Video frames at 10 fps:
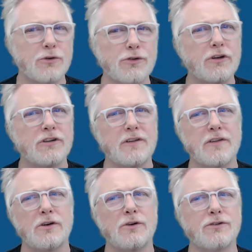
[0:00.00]
but it's also
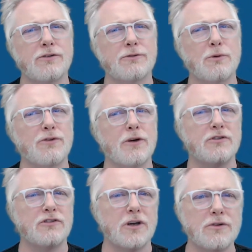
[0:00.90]
something that lots of smaller
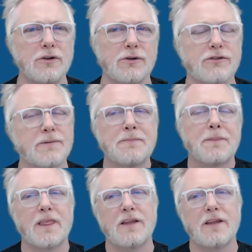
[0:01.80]
firms don't use,